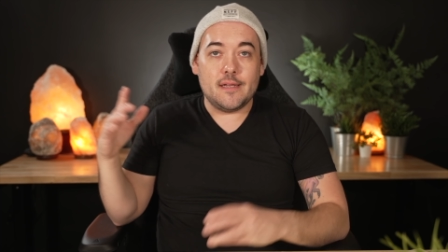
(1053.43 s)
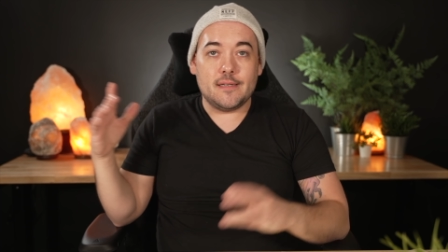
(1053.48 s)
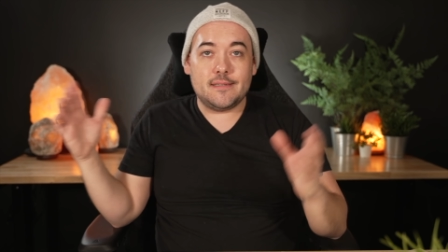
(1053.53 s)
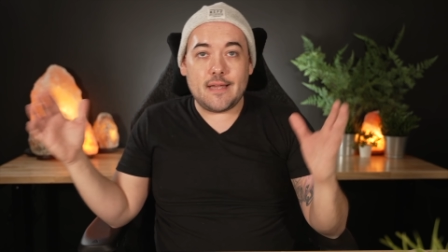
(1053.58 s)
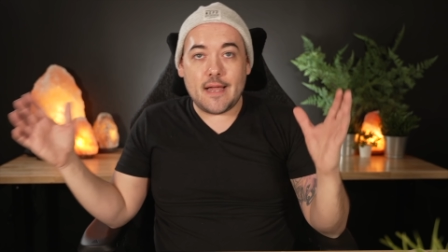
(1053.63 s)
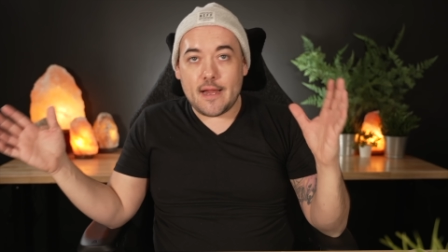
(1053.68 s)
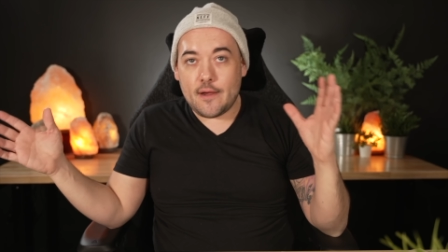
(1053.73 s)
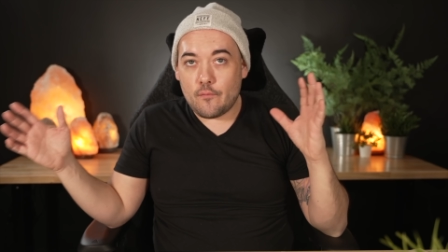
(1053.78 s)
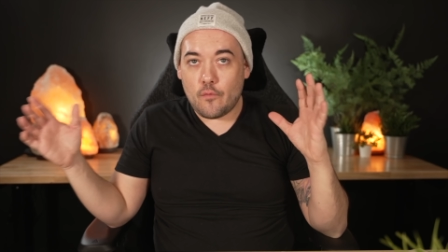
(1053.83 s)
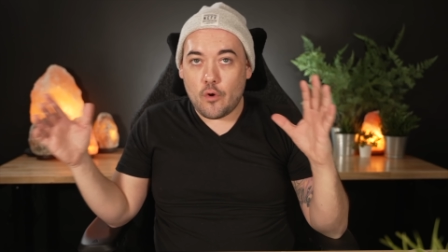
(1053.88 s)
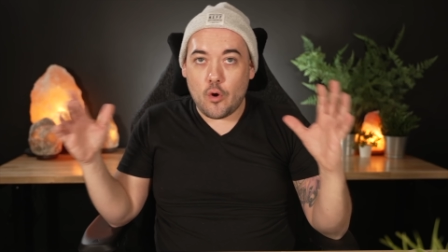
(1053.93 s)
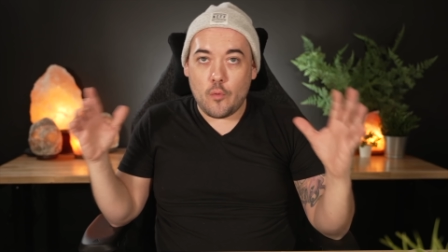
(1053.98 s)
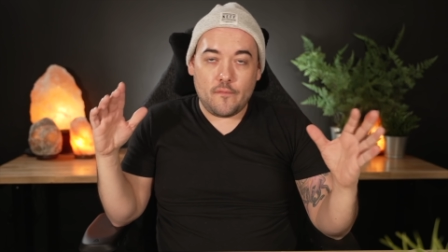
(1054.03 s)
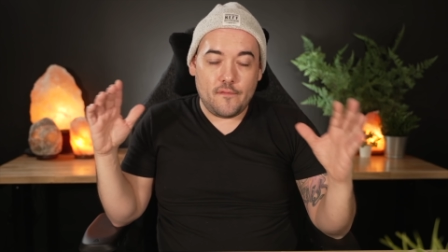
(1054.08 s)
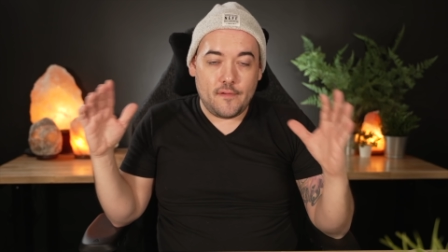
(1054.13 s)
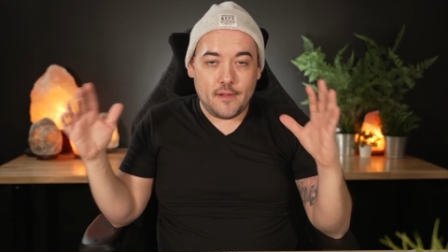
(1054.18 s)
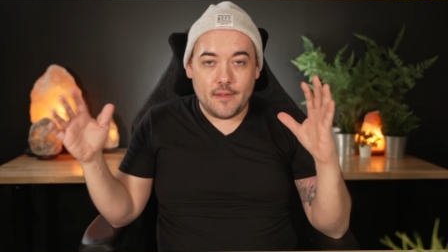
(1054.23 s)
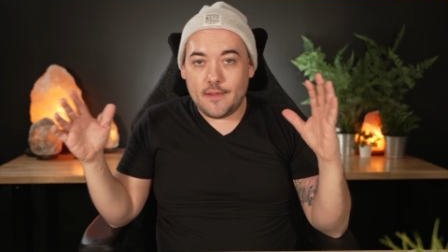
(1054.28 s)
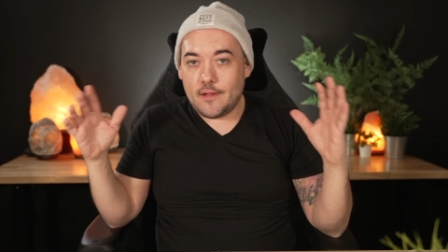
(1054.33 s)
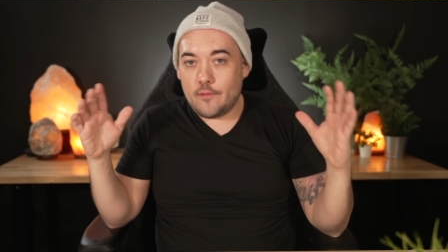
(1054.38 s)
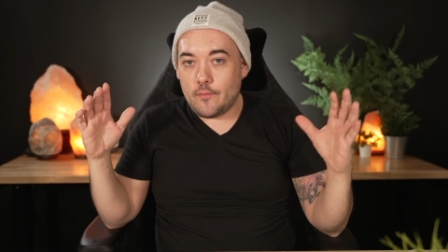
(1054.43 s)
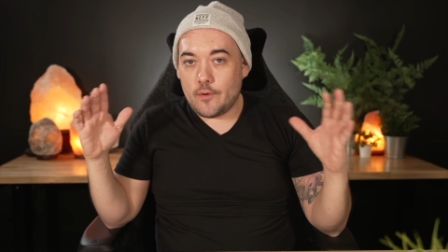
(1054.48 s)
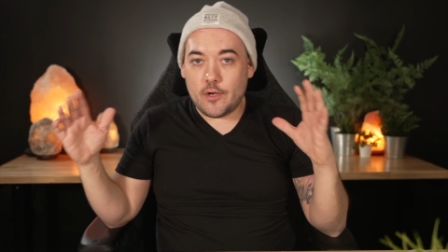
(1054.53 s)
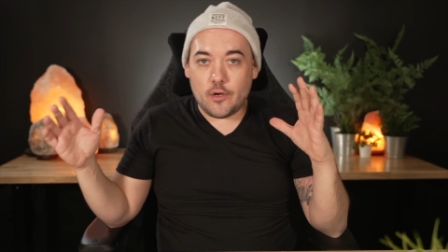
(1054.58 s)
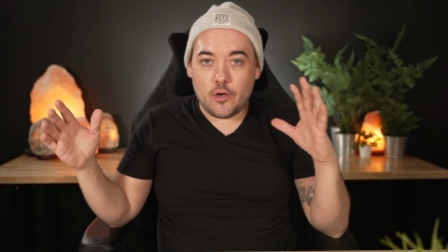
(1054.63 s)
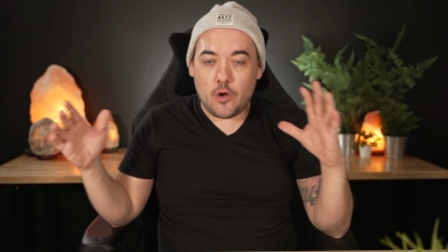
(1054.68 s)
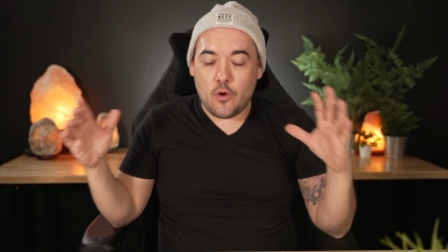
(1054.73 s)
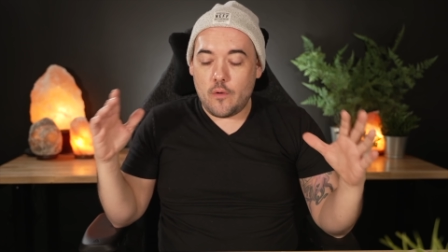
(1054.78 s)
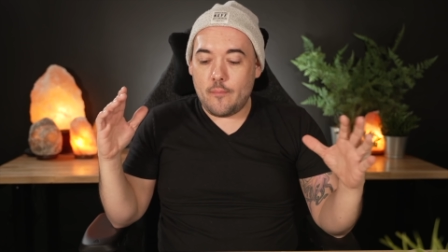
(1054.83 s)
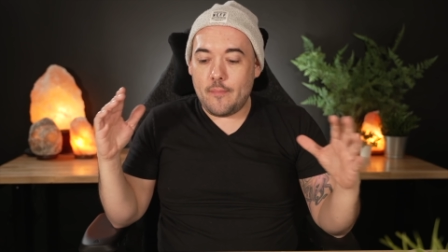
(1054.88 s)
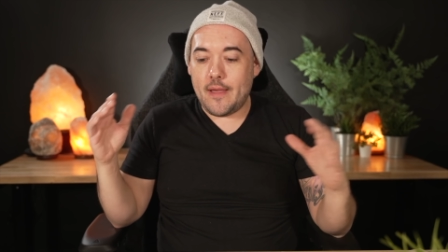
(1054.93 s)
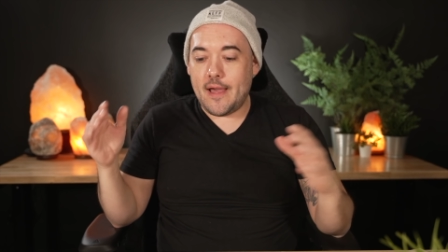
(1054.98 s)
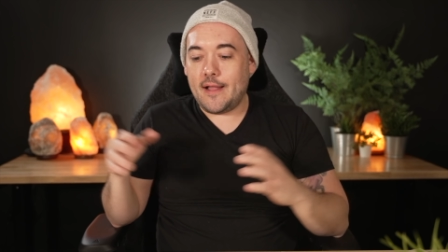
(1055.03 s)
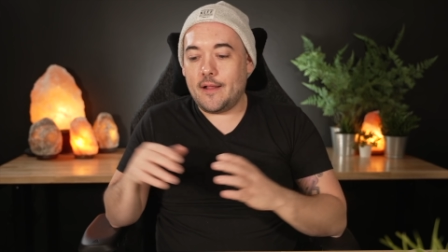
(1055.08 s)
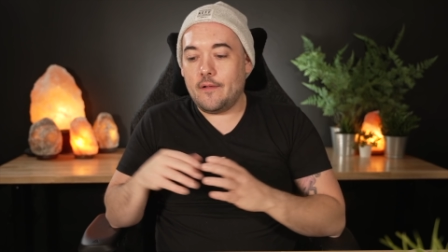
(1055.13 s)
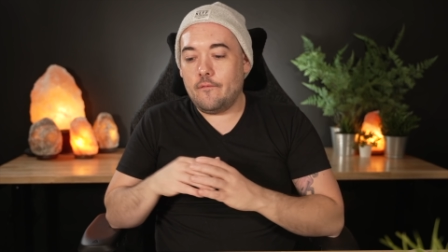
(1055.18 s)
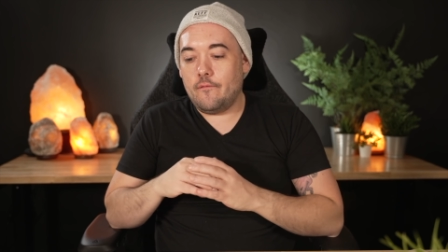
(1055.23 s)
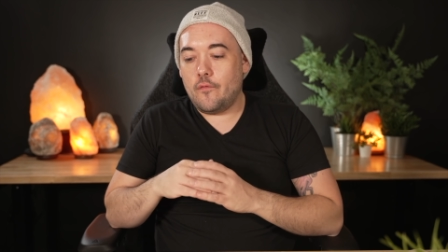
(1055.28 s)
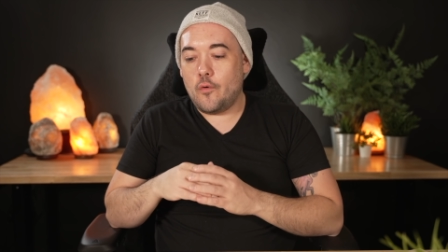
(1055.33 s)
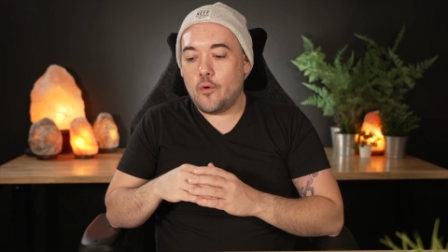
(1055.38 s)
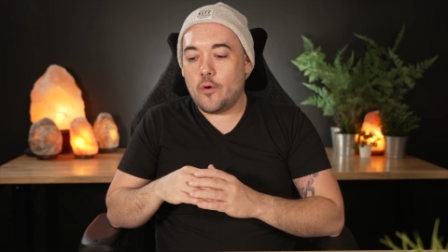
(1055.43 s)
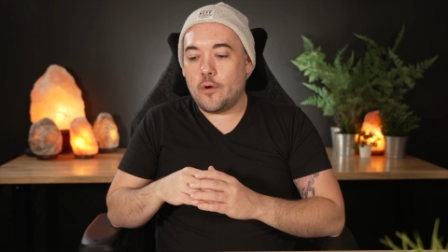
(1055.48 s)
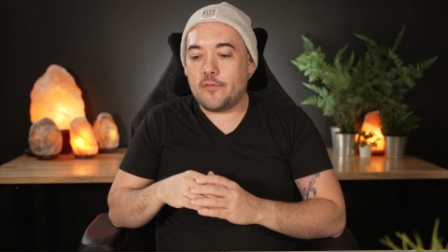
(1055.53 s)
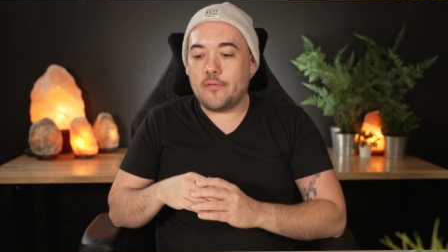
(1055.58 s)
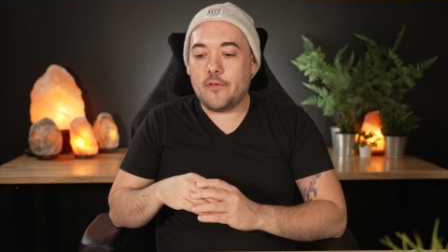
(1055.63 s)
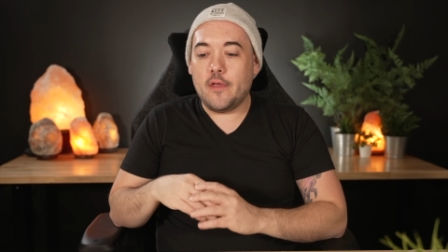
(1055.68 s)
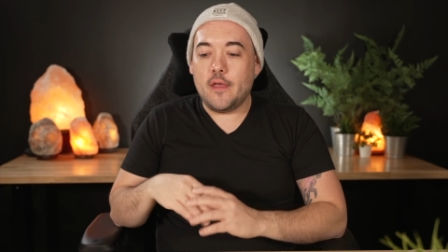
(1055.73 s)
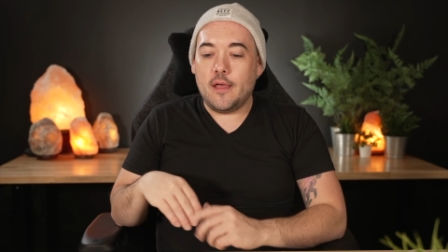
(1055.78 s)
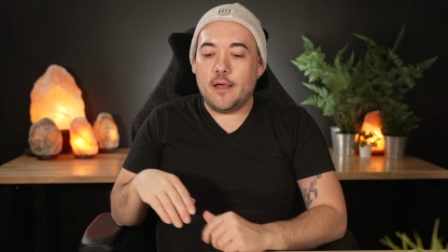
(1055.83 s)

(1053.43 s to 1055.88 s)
tightrope feeling where you're going back and forth,